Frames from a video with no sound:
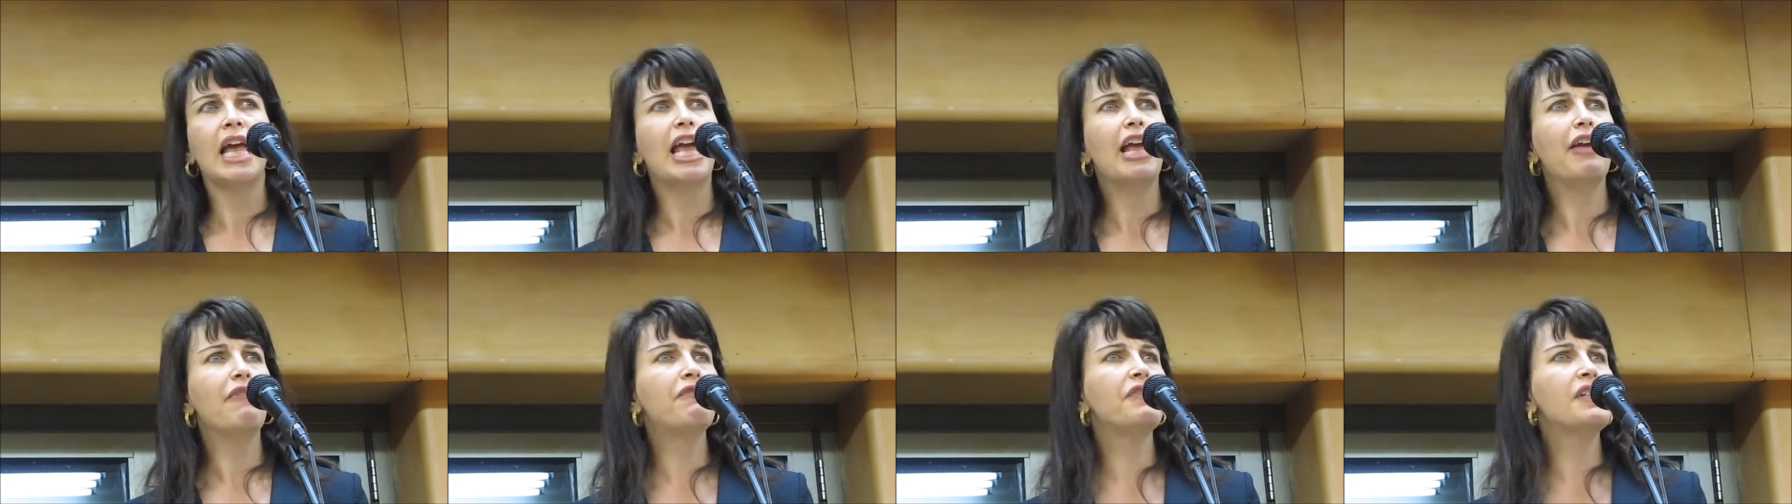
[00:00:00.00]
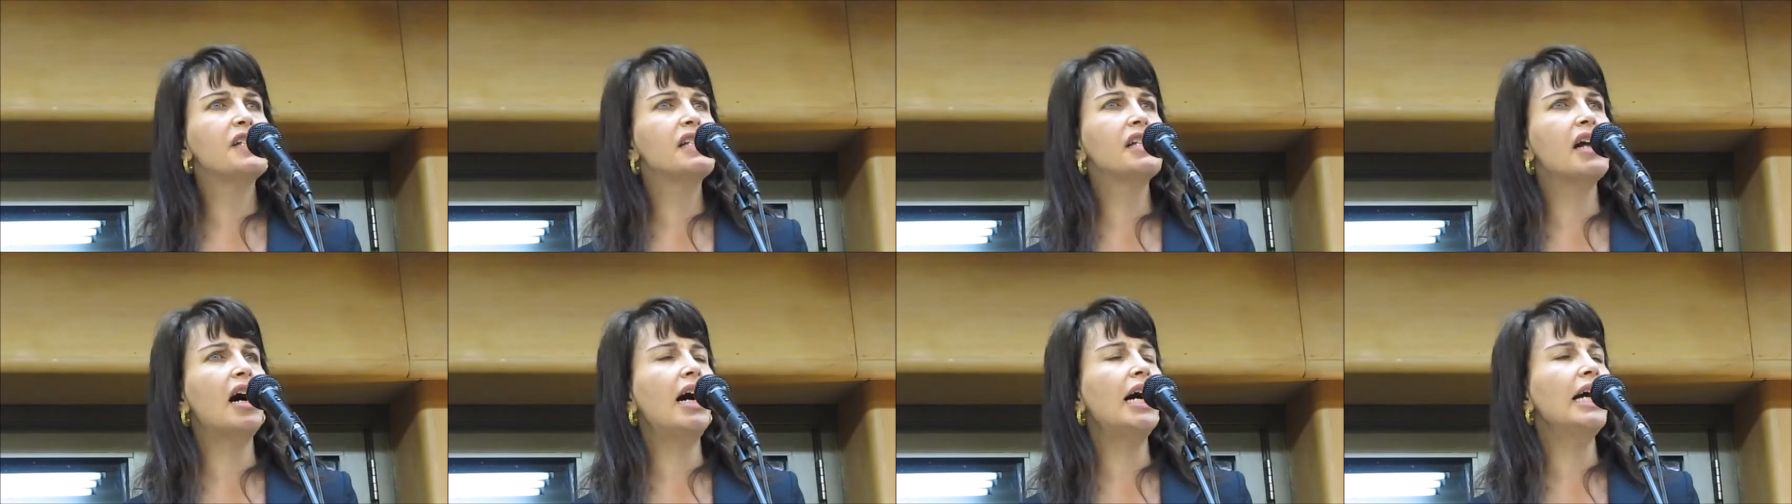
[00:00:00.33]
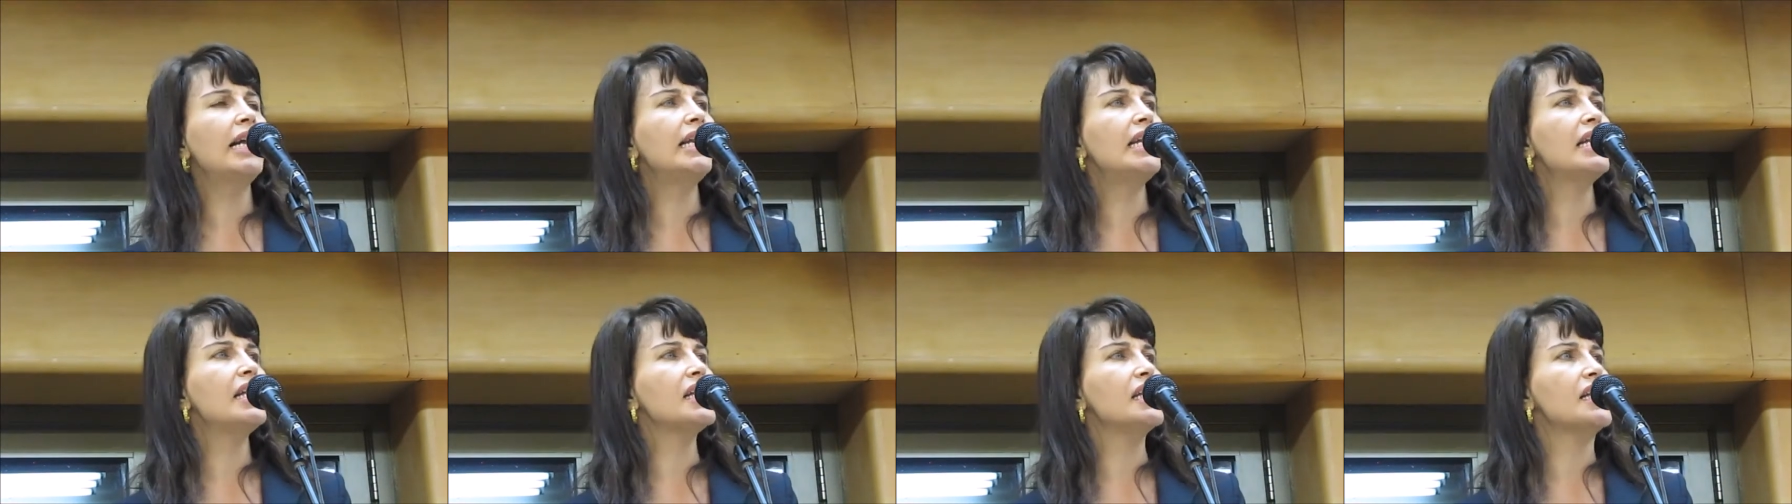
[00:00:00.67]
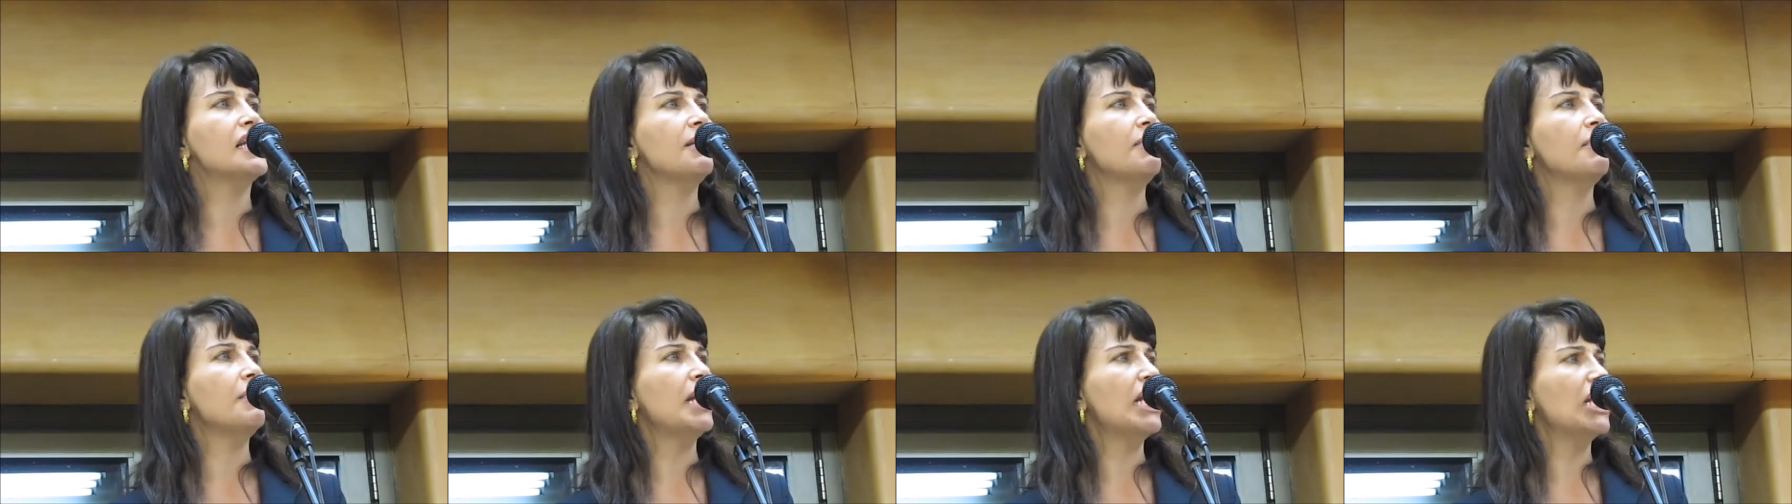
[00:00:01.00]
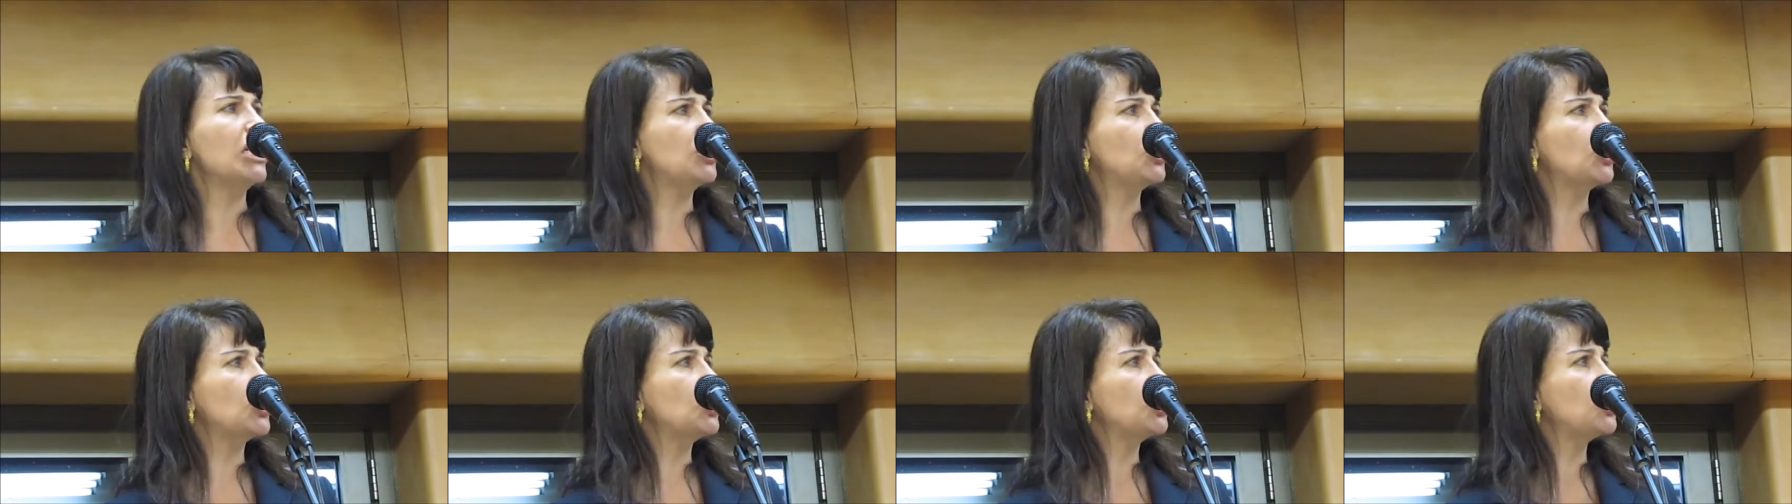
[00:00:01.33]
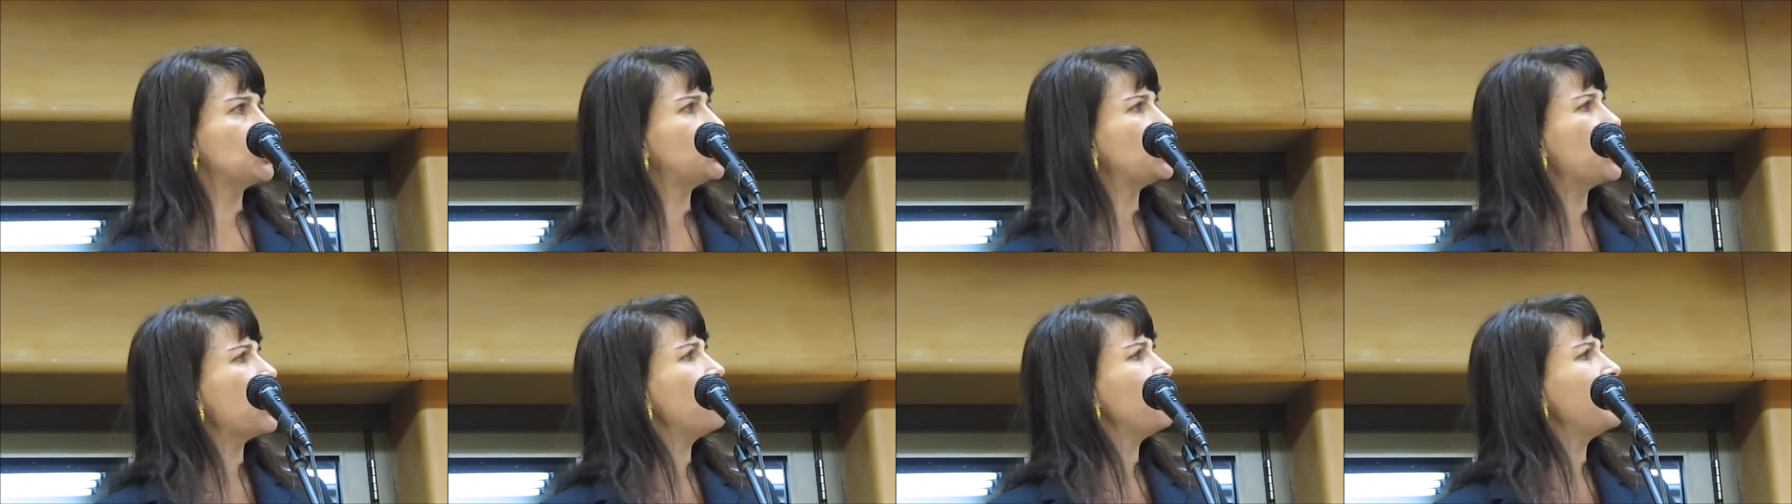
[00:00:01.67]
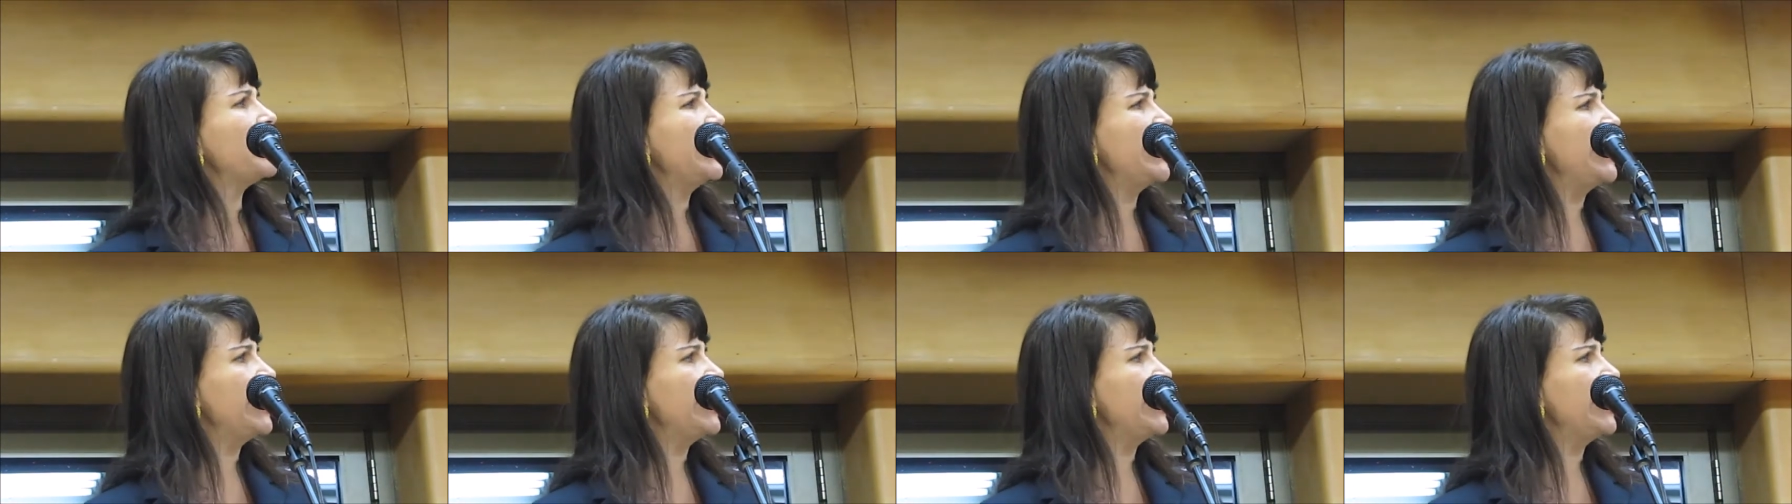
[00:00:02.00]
if Zionism is so